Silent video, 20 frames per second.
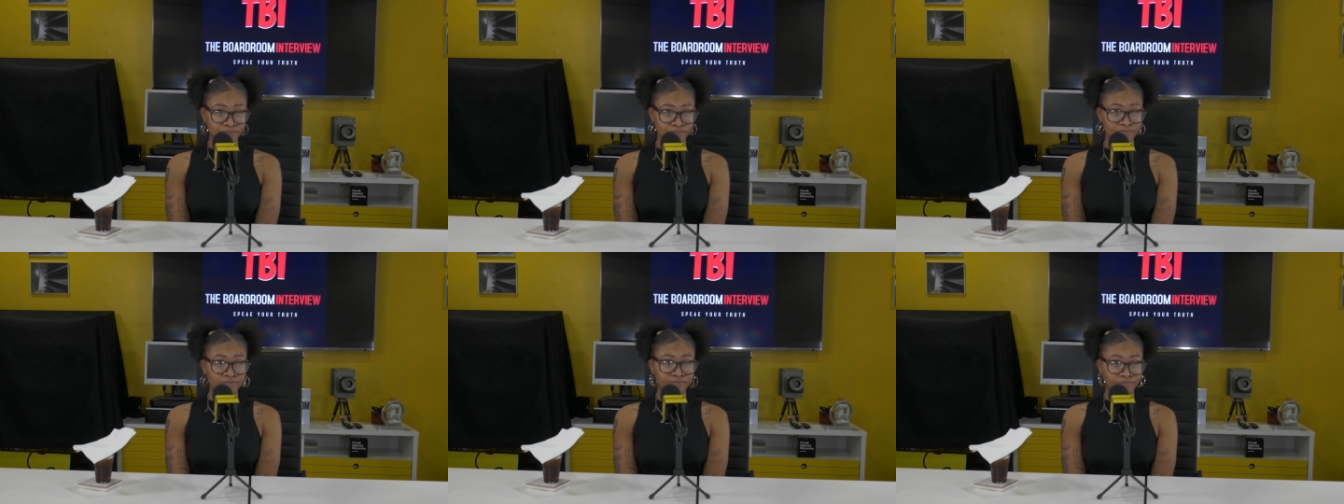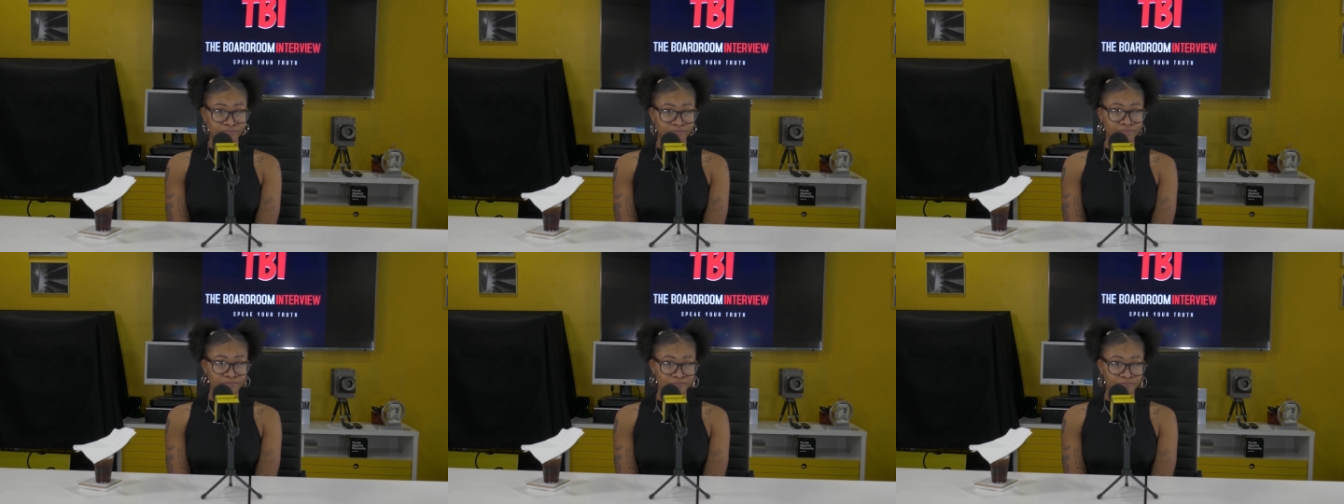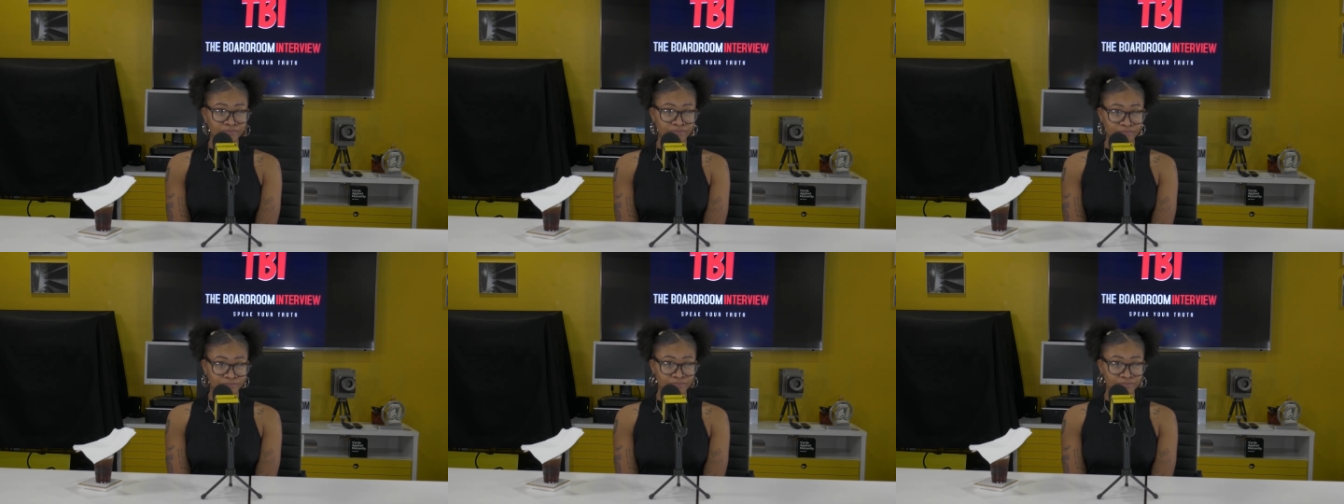Mm-hmm.
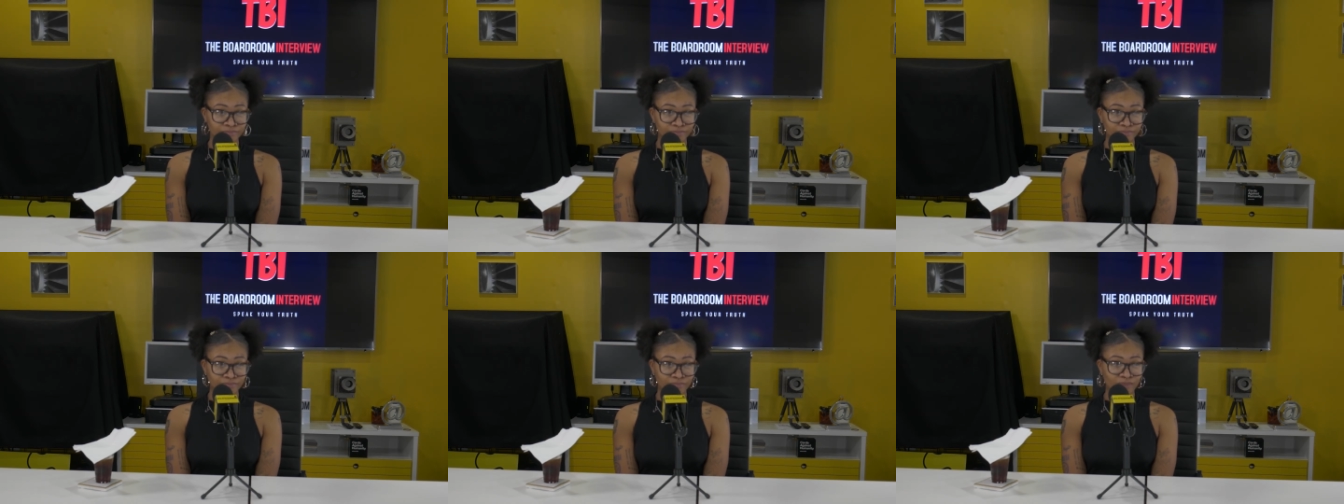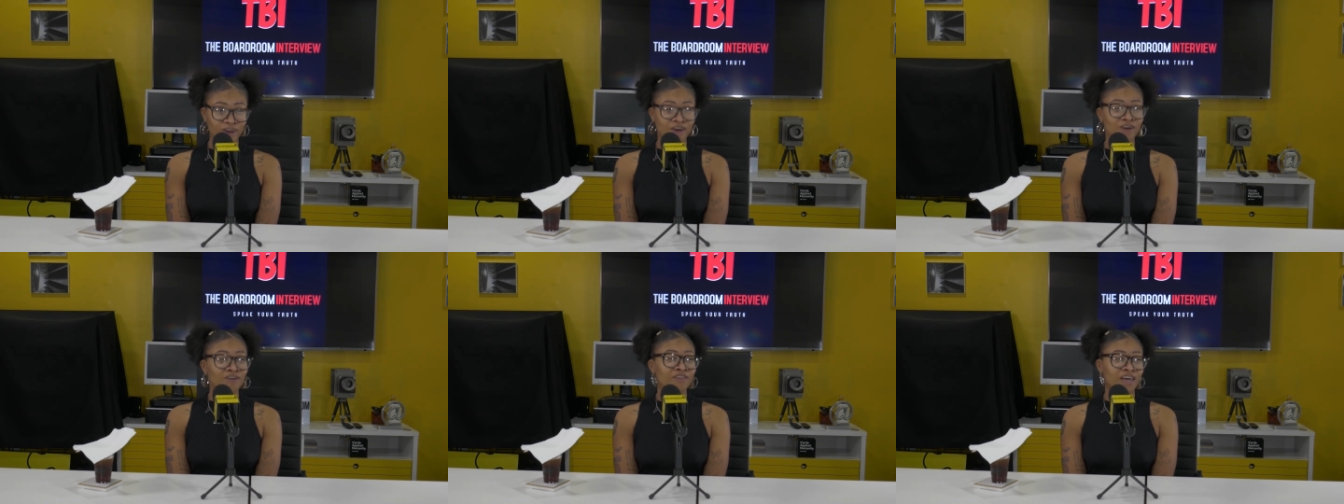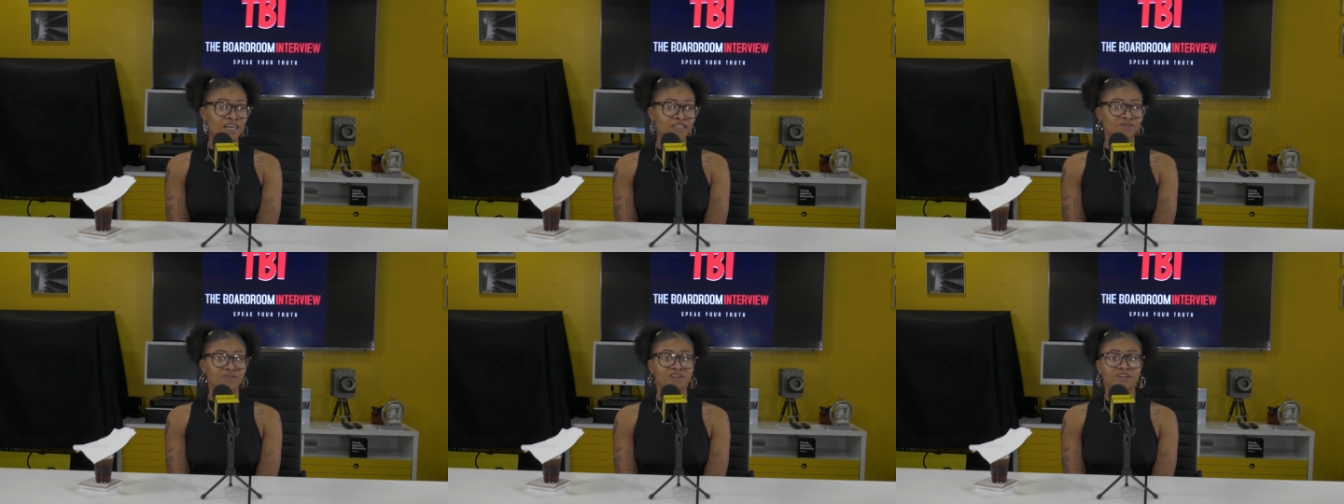Oh,
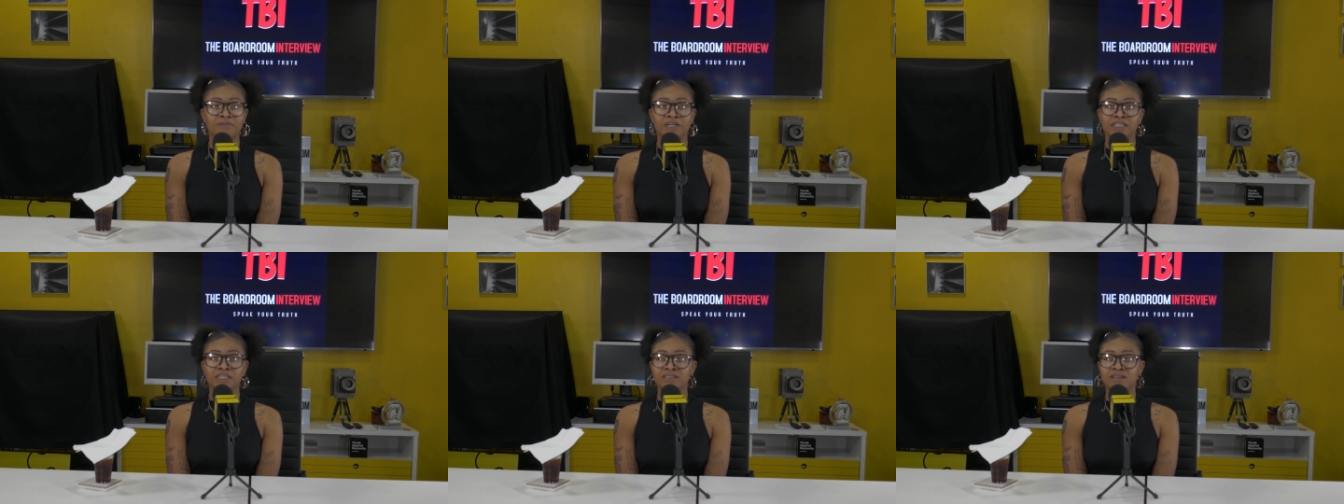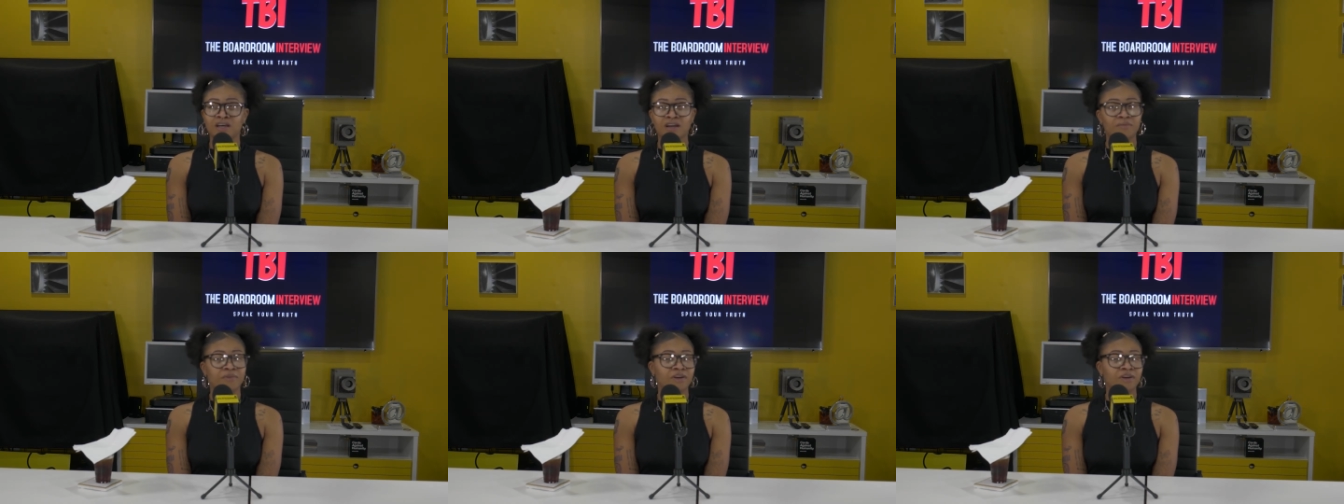that's what everybody's talking